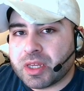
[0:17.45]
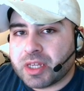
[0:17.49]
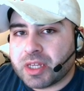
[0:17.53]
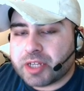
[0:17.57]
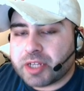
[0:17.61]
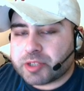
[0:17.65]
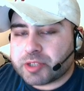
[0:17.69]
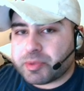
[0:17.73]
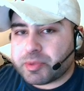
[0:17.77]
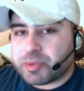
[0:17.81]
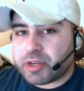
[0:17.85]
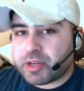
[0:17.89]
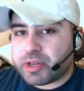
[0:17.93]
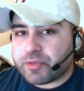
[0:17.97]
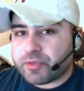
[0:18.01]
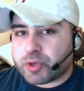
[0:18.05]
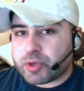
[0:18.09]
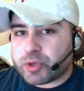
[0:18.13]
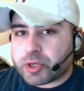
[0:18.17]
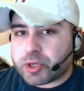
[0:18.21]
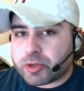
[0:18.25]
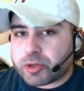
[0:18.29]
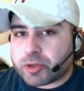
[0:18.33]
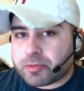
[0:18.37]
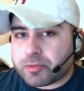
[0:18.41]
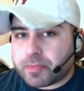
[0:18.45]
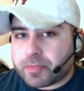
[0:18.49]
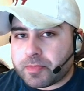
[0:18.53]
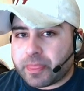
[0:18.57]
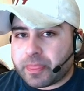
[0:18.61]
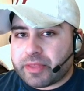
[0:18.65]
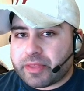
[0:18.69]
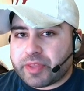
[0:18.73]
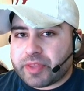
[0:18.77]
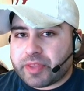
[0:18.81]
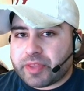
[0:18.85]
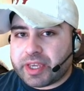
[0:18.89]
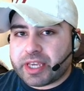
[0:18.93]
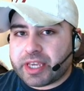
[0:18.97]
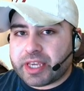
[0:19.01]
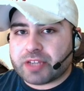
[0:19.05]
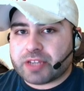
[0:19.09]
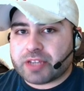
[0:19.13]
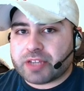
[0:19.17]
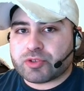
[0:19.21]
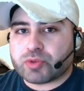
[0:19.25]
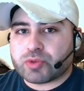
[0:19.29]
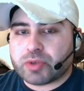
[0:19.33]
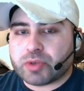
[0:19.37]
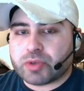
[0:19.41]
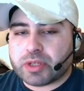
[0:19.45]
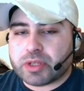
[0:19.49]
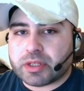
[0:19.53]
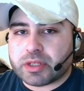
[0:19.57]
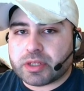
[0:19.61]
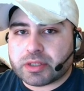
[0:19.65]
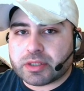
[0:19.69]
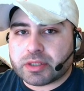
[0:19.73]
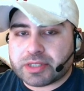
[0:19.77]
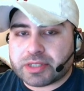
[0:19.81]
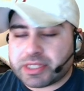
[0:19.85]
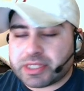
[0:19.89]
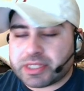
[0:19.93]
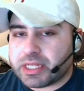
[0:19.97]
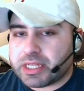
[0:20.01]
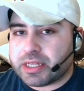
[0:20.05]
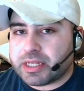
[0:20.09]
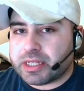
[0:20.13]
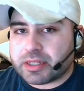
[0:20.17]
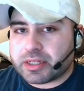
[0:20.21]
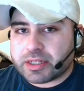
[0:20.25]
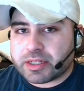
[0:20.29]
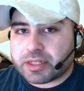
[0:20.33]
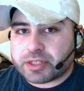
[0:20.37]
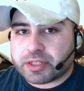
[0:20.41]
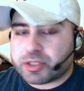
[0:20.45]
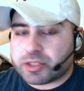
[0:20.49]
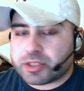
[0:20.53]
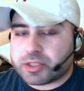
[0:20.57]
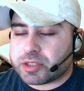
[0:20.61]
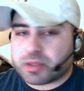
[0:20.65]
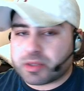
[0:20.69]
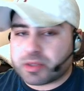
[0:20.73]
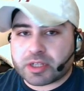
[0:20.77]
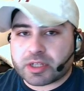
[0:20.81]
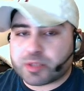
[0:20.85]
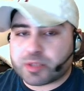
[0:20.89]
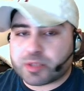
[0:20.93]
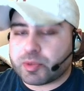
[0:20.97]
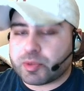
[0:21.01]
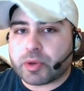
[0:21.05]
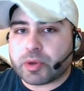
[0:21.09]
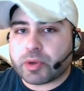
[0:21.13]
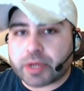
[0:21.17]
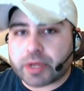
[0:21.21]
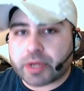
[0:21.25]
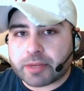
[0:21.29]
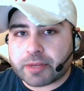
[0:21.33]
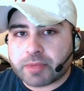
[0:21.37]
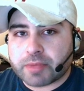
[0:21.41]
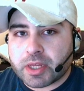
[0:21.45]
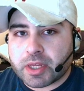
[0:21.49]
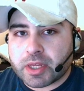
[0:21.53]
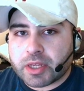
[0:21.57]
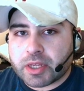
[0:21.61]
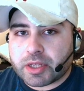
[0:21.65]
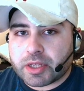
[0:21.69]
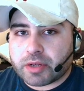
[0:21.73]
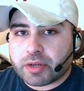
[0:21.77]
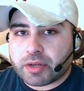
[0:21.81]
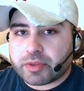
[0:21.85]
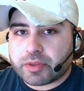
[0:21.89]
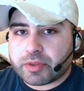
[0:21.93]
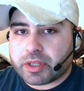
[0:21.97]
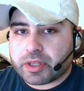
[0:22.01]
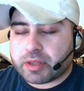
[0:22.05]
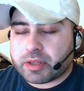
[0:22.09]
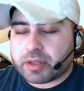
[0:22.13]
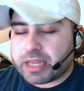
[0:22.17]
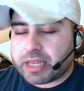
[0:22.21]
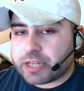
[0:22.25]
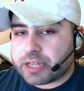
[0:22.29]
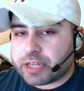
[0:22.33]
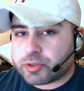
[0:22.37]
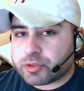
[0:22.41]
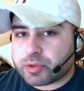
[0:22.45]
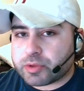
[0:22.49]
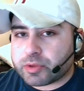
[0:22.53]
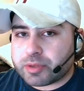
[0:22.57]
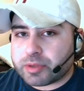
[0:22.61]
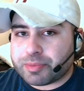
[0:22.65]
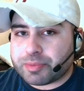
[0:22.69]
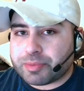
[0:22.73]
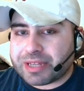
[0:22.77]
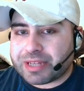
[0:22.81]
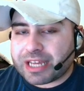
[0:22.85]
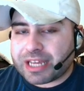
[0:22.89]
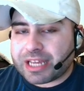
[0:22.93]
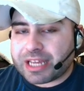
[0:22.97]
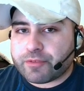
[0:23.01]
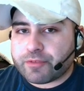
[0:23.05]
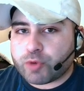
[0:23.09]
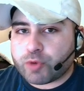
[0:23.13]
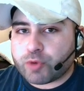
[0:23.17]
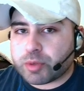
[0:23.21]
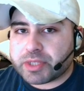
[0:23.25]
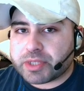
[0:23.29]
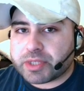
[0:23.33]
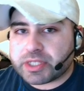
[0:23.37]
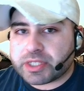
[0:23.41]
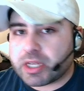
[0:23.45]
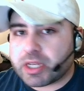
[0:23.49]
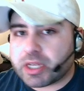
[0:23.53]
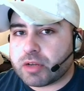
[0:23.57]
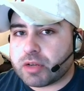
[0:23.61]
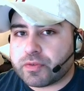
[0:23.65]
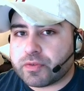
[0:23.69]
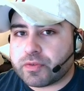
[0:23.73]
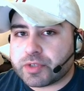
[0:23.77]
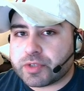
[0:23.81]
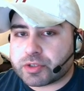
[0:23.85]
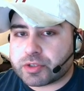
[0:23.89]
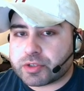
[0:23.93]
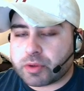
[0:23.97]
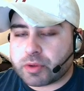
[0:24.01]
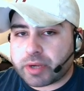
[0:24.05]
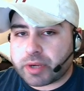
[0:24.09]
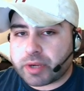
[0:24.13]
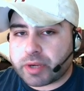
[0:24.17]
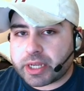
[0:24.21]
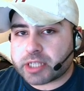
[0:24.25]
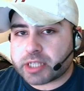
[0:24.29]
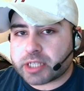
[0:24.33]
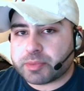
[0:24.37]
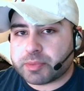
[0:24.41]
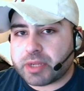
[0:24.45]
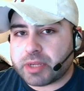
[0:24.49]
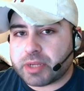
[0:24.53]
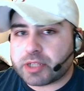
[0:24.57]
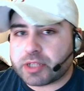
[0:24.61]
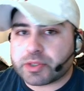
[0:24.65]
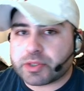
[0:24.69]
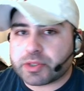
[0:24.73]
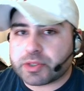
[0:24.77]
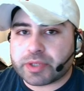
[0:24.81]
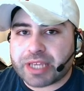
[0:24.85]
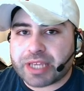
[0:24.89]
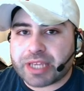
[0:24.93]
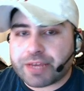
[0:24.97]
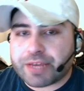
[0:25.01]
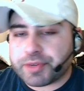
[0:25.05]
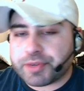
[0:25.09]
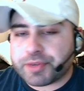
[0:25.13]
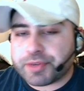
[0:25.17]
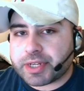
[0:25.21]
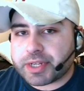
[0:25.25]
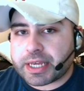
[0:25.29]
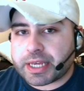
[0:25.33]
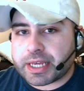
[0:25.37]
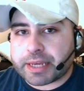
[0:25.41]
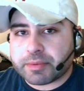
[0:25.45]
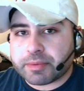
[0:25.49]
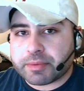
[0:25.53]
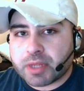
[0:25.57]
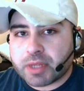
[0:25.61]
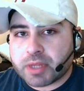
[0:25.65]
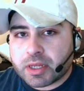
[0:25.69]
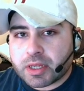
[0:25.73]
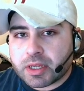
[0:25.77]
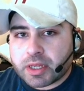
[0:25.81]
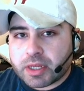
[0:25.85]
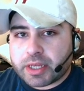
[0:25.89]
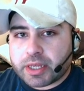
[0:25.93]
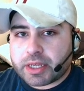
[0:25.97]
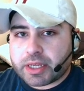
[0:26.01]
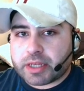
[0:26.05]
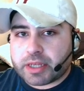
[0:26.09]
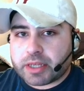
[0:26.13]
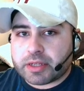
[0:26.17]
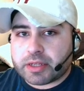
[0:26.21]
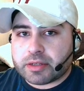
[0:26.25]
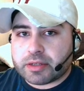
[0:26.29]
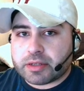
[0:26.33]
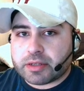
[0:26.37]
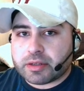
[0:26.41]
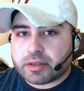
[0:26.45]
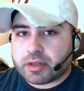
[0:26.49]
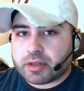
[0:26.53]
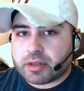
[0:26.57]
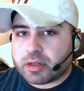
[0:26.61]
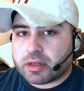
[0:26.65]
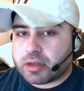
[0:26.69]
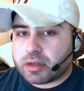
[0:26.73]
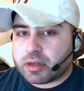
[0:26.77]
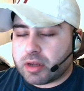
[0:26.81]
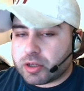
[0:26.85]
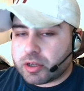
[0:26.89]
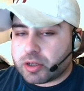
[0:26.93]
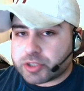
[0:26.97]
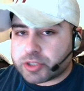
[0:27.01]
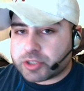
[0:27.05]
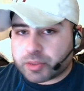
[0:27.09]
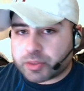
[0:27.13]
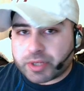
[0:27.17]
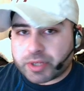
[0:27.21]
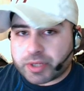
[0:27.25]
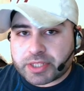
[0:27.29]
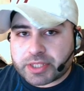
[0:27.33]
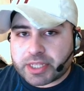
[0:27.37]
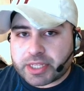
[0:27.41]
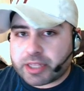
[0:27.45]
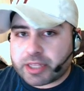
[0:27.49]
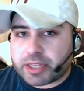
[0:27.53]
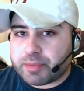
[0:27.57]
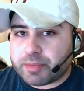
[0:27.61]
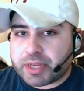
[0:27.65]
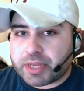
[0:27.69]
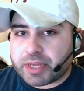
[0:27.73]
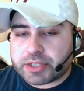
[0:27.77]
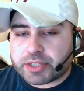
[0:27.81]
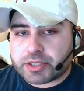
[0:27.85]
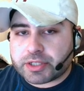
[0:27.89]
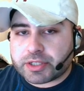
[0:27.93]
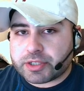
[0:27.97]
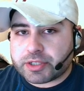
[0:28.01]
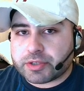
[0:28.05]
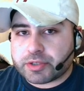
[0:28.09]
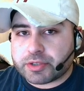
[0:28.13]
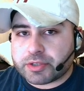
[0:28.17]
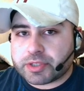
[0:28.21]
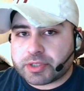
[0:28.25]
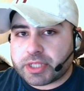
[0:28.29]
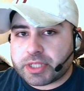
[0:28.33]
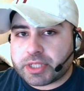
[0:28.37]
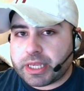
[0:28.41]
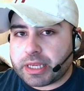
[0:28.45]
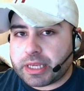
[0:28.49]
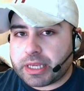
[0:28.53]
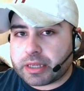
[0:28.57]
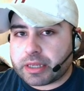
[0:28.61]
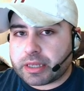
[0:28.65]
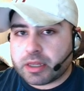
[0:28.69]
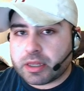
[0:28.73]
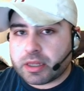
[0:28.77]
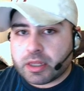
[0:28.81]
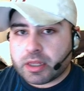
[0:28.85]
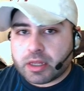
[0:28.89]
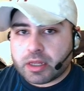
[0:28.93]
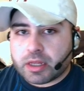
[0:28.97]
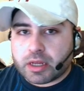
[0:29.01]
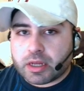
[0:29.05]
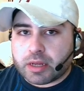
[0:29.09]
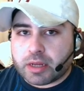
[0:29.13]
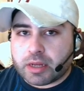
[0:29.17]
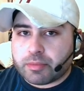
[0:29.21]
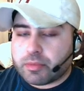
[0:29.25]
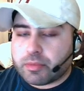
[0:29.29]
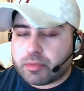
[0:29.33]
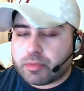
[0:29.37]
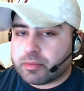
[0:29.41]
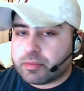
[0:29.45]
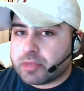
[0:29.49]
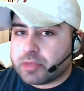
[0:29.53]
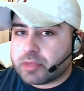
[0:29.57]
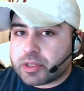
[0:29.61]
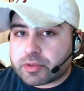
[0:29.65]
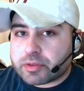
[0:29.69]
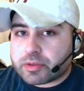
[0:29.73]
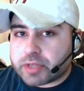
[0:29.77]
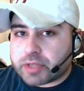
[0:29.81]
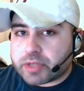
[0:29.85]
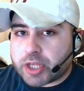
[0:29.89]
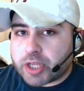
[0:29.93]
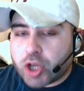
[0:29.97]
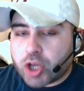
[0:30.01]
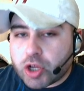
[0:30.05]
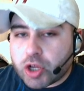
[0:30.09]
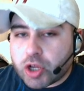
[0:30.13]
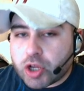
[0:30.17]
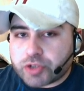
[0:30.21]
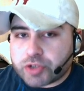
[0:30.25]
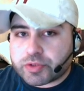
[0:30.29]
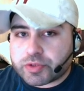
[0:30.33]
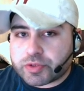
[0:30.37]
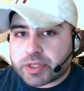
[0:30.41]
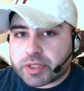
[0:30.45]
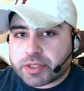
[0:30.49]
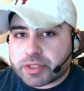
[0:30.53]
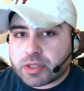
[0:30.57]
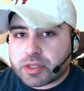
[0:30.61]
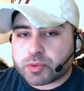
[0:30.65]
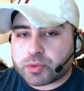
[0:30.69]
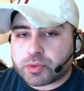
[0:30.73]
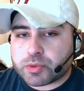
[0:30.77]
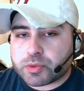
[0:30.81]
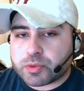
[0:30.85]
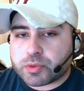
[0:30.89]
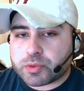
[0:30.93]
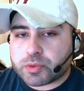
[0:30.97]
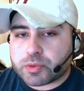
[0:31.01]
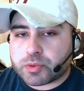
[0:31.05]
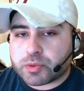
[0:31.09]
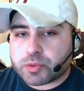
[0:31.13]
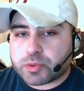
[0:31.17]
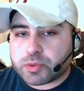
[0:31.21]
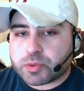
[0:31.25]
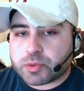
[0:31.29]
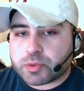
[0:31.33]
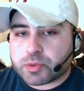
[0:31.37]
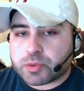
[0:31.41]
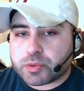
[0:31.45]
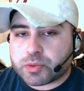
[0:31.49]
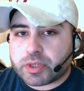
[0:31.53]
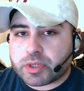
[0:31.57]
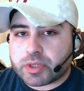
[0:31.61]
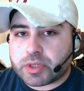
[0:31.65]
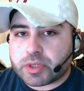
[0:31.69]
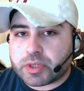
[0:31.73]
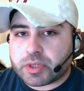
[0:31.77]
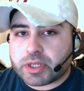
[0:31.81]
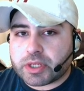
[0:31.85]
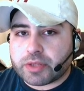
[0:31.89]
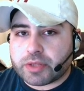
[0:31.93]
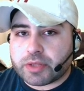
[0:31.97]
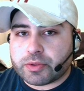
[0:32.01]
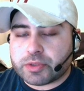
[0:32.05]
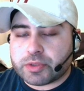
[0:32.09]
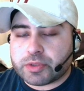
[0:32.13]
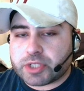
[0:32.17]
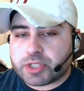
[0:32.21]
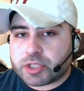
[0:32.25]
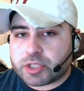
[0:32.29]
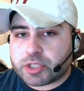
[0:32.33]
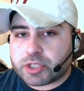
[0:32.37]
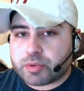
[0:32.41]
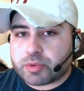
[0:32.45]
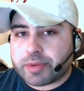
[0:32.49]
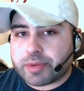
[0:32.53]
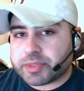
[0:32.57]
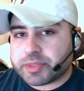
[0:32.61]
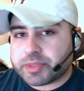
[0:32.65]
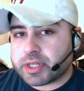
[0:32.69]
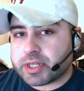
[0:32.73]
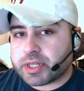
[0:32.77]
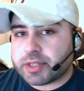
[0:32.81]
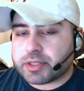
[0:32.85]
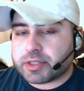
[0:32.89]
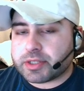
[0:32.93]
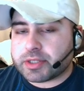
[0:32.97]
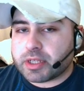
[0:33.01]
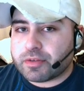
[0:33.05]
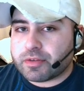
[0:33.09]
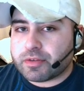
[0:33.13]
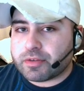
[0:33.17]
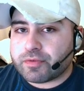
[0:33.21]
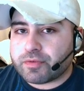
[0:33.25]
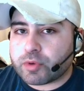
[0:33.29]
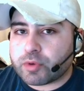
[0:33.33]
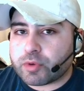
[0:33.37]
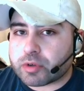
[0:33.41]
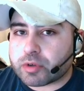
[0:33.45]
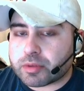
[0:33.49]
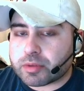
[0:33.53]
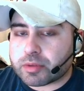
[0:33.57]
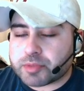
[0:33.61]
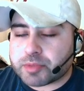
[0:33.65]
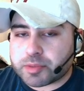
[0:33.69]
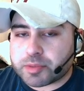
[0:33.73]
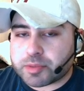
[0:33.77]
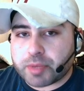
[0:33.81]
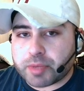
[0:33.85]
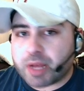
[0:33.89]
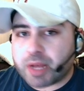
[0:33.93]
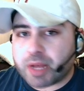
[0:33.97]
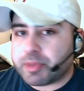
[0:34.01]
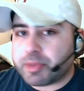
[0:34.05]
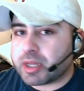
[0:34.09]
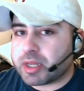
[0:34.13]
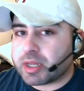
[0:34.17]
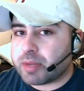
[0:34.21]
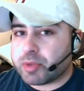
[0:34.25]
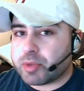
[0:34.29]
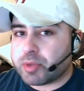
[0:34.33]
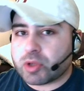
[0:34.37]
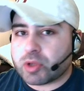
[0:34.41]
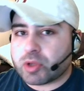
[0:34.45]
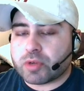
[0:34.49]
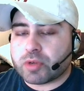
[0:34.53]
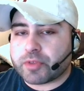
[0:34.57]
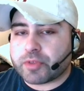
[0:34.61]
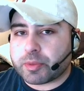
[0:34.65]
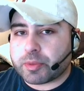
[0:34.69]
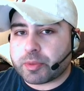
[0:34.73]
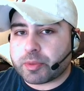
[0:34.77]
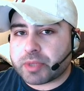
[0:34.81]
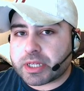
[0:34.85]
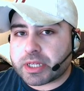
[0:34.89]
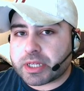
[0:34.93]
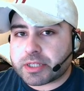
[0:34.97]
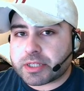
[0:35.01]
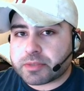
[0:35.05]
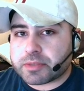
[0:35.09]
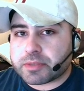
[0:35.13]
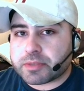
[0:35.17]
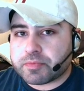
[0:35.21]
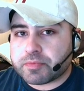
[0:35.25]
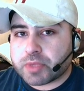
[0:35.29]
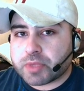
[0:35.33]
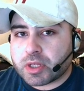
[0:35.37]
Now, as many of you know, the Android scene is just exploding. You know, the Android platform itself is growing exponentially every day, and also on a daily basis, you're seeing literally hundreds of Android enthusiast websites and forums popping up all over the place.